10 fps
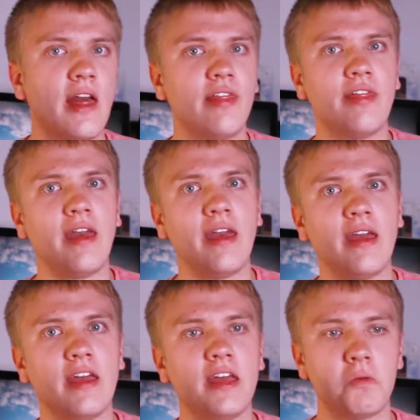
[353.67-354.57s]

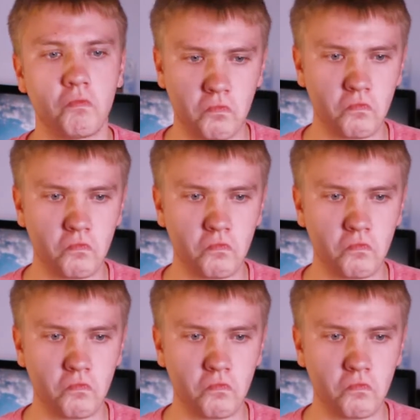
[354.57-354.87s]
they